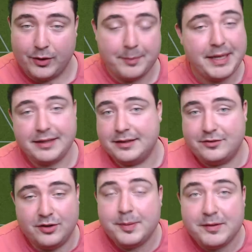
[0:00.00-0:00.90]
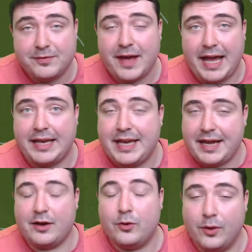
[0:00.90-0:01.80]
I mean, to be fair,
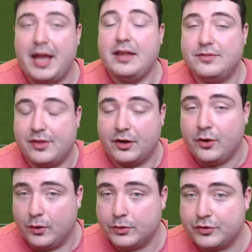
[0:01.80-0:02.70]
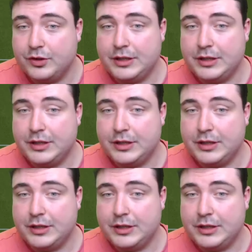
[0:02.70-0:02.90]
Négo is the goat.